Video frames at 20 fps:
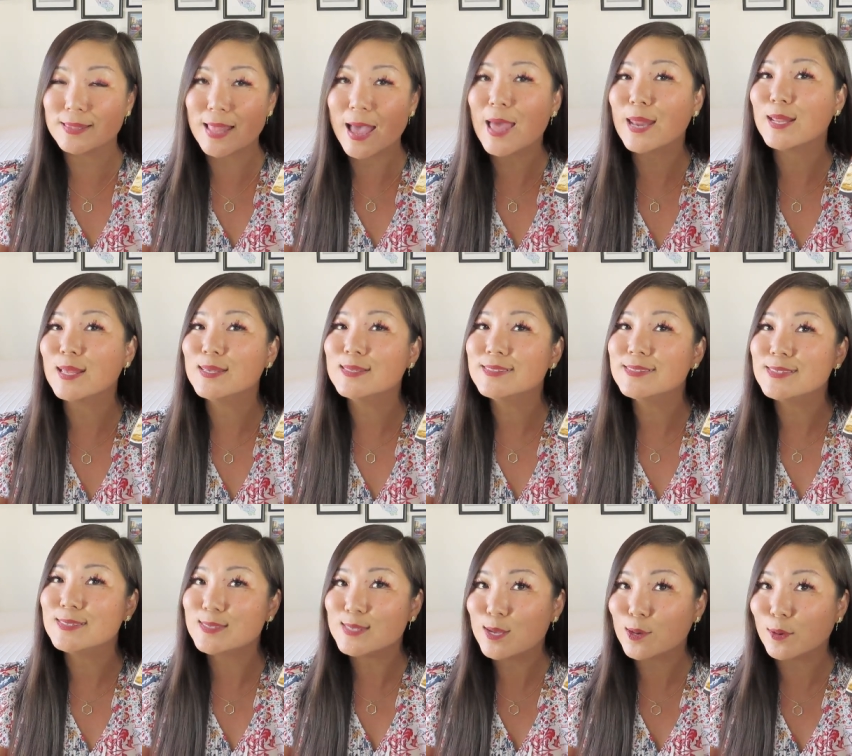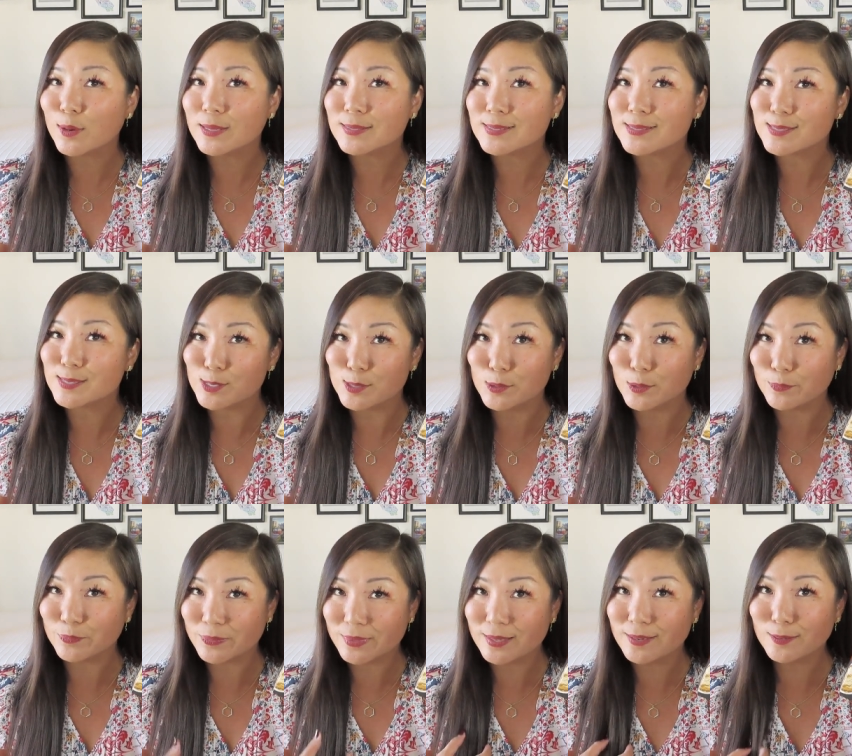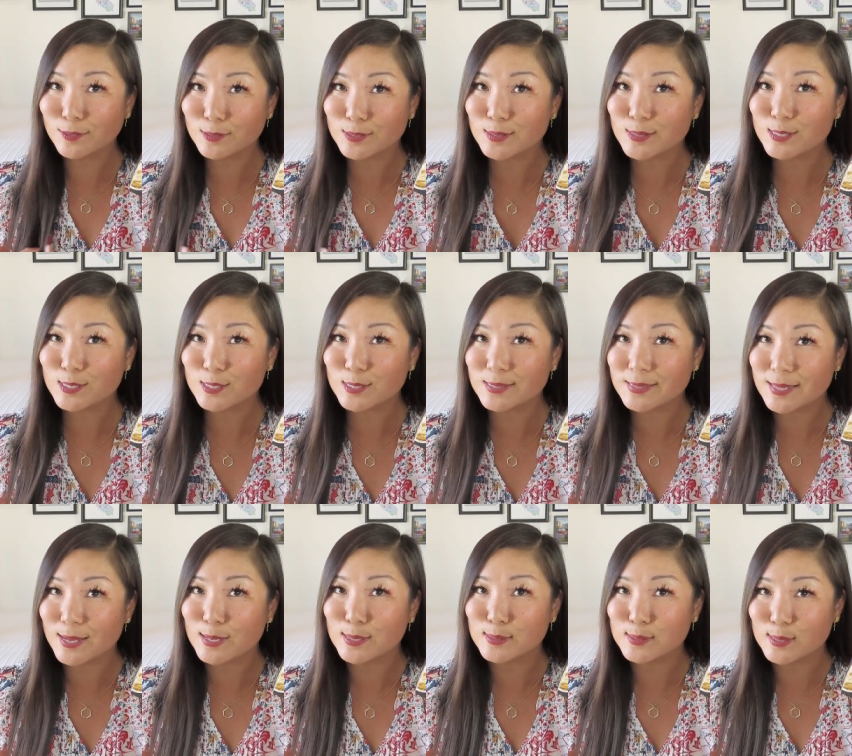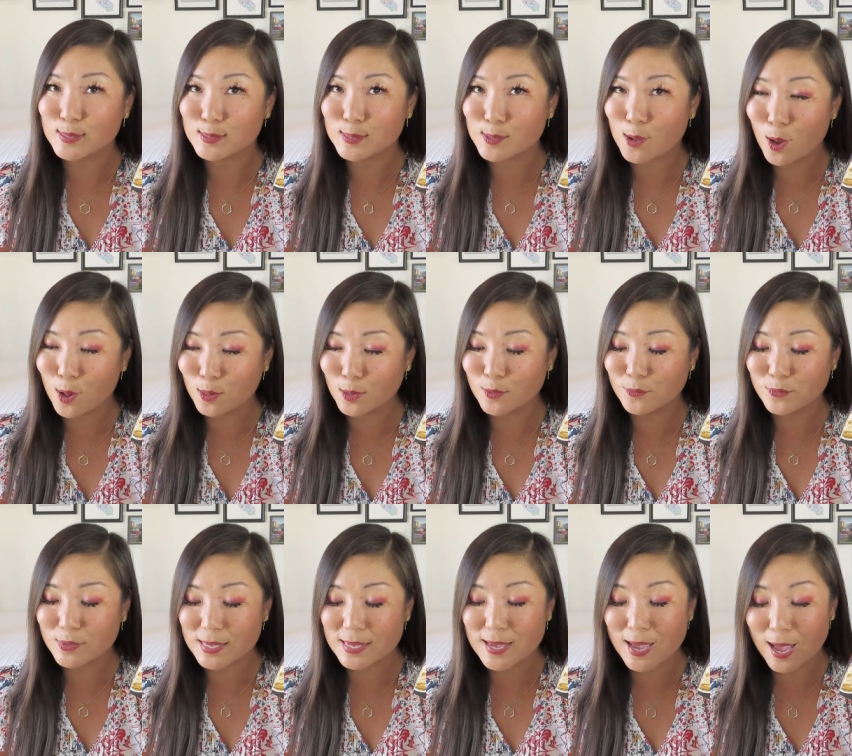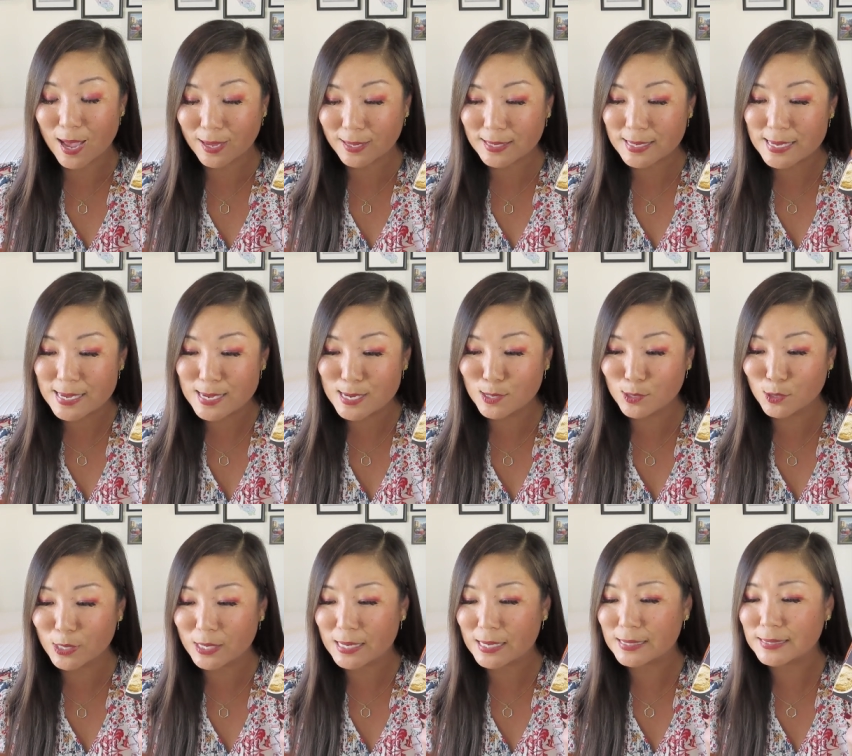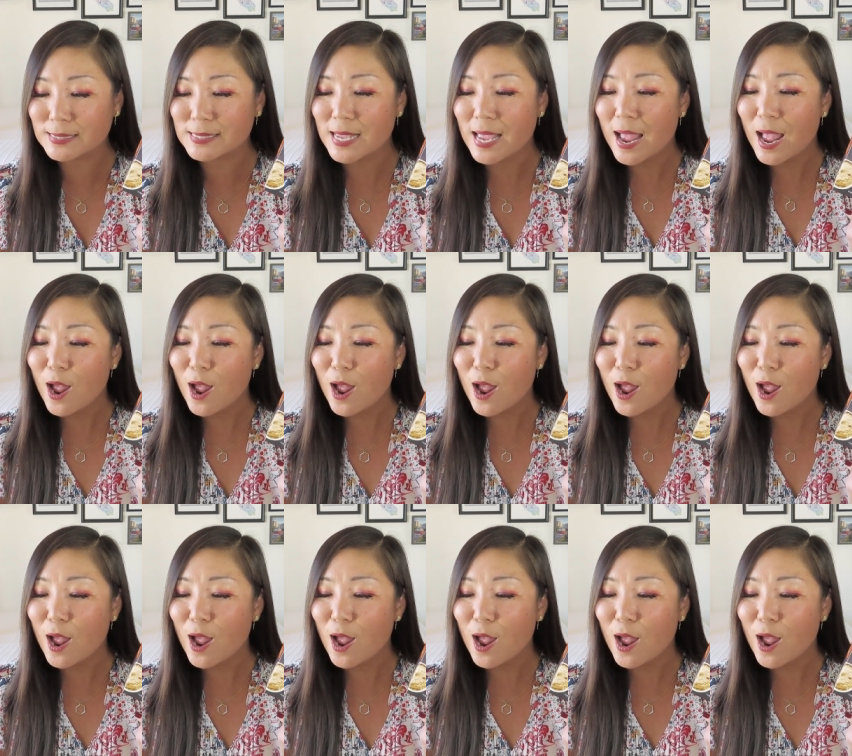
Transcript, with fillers: And that is the secret to their delicious things, is all of the uh, key ingredients.